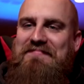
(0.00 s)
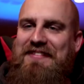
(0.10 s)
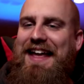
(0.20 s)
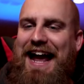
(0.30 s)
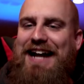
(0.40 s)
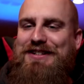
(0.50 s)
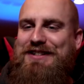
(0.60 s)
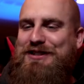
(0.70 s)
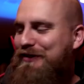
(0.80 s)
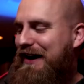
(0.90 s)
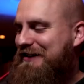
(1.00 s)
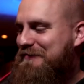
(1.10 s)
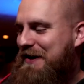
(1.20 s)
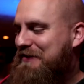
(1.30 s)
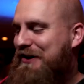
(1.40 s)
Ashley just corrected
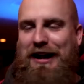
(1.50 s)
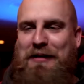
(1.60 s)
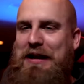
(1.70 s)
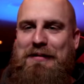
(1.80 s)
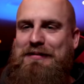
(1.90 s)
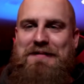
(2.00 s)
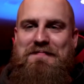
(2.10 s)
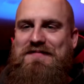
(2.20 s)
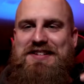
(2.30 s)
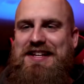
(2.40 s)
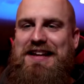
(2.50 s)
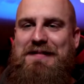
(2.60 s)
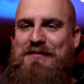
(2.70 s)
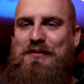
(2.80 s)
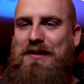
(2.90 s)
me. You're not gonna be able to see
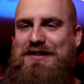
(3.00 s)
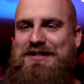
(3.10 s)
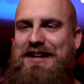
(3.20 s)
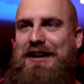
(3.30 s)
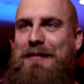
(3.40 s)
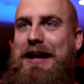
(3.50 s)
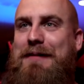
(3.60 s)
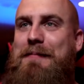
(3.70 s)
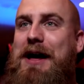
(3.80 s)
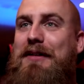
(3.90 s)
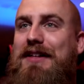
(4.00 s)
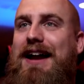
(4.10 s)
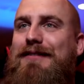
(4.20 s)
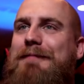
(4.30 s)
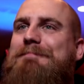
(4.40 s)
the words that are coming out of my mouth.
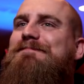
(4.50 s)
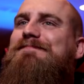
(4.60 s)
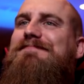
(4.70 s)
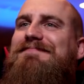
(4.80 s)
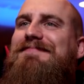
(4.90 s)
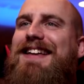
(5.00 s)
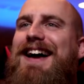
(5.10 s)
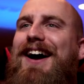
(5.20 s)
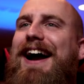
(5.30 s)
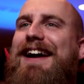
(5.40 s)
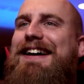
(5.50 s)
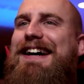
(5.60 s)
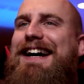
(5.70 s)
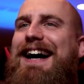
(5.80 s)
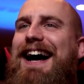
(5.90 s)
Anyway, all right.
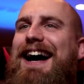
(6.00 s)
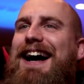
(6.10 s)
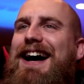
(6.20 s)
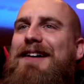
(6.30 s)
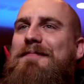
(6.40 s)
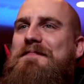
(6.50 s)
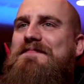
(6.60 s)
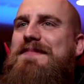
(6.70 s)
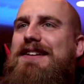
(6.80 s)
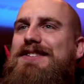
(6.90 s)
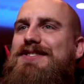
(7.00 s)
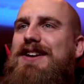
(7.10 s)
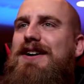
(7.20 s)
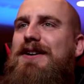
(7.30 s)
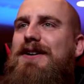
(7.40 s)
Um,
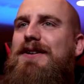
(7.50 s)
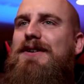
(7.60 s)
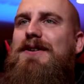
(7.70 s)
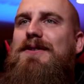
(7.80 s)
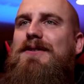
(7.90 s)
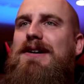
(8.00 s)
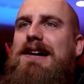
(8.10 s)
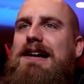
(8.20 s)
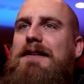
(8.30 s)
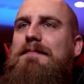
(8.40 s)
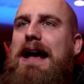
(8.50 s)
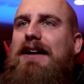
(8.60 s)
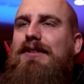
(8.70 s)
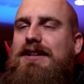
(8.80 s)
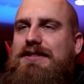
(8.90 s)
so Matt
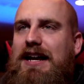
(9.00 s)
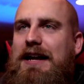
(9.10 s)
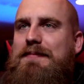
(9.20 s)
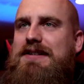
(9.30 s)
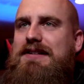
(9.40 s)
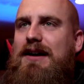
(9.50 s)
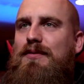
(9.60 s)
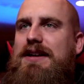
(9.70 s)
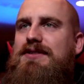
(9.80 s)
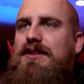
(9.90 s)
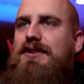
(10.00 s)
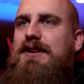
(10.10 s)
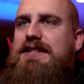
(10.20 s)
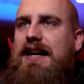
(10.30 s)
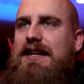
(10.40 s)
Griller types, we use a
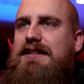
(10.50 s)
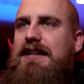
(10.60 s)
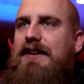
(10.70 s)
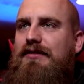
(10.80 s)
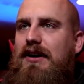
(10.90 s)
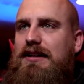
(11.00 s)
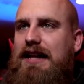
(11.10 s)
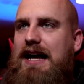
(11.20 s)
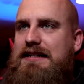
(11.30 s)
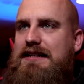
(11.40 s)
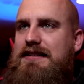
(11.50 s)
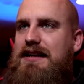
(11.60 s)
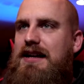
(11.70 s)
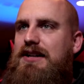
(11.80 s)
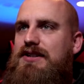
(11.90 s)
30 second delay for our classes,
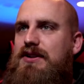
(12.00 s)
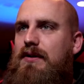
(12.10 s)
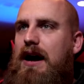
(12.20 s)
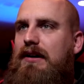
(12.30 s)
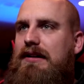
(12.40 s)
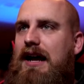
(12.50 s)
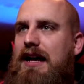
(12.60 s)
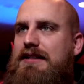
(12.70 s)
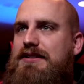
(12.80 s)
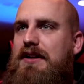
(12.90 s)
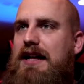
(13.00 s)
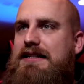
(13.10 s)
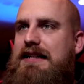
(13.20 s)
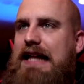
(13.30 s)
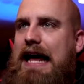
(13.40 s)
so our clients do not
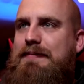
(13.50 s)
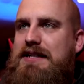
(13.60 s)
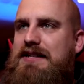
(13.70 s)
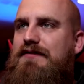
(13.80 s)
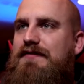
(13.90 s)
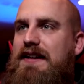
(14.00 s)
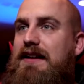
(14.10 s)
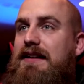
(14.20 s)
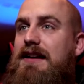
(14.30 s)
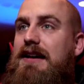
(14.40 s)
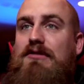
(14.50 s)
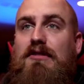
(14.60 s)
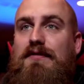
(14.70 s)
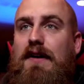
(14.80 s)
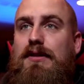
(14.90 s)
see lapses in feed.
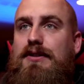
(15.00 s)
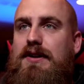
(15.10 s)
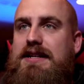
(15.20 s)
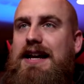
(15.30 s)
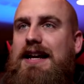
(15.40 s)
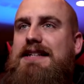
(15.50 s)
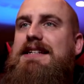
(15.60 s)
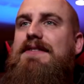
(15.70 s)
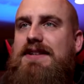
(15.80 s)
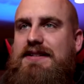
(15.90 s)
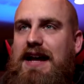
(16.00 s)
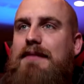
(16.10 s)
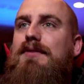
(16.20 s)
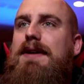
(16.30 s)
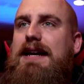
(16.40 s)
We found 30 seconds gives us
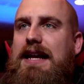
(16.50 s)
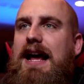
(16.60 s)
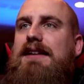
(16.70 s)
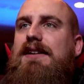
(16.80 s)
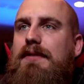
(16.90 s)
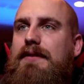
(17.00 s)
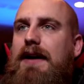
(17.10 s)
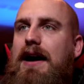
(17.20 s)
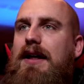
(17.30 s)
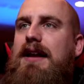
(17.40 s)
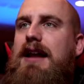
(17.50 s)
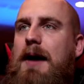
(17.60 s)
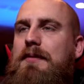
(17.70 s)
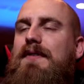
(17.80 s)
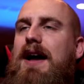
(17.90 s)
time to reconnect and reroute and
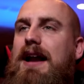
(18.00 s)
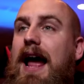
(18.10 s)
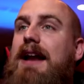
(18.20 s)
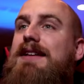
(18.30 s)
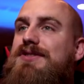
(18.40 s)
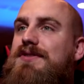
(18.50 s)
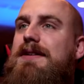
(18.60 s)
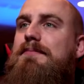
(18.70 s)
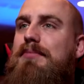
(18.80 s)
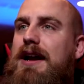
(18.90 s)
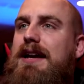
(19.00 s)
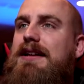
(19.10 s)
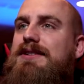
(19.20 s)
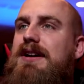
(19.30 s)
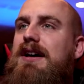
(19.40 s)
not provide any stream
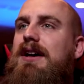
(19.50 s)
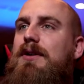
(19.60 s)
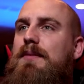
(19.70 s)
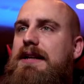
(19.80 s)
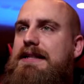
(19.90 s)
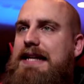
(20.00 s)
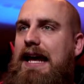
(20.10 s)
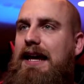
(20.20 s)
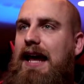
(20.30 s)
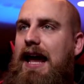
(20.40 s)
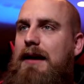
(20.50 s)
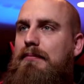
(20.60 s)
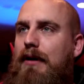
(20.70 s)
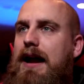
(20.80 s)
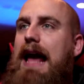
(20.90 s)
breakage. We take a
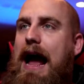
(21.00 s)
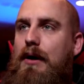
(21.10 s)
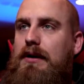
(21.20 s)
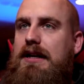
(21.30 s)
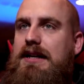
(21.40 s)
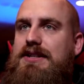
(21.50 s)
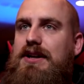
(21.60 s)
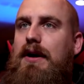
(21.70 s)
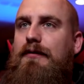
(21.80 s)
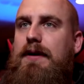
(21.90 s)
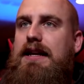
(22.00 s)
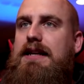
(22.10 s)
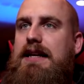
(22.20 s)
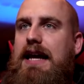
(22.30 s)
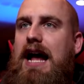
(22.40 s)
break hourly, so if we
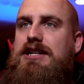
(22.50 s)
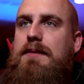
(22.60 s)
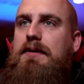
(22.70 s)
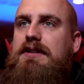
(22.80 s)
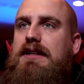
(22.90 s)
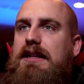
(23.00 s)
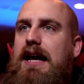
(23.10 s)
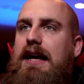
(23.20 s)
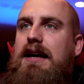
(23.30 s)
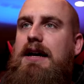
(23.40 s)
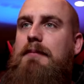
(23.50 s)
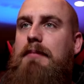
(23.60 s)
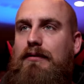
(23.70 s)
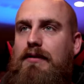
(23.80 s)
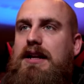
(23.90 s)
need to catch up on the delay
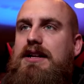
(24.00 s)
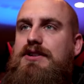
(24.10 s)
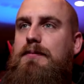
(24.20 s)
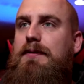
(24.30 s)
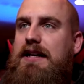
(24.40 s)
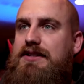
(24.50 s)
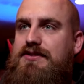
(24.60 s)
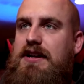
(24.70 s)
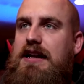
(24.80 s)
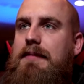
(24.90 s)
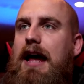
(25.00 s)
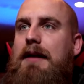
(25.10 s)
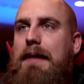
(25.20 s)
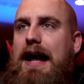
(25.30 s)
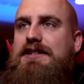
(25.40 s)
by running a duplicate stream
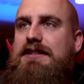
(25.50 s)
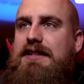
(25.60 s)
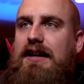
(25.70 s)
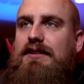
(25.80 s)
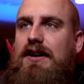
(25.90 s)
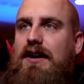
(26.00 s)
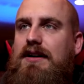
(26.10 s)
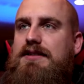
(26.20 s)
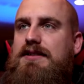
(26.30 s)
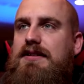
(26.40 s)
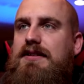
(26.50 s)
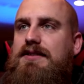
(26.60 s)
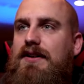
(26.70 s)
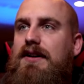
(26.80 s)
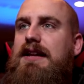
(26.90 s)
and matching title cards
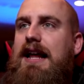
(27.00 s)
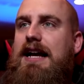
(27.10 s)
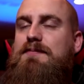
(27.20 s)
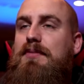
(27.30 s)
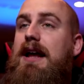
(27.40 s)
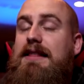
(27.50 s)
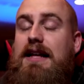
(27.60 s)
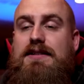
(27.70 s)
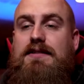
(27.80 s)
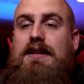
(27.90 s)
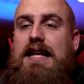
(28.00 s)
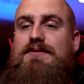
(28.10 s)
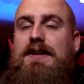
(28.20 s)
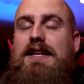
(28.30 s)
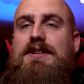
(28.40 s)
during the next break. That's
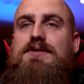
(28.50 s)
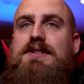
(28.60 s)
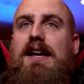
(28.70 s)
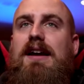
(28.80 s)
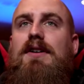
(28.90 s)
that's really interesting.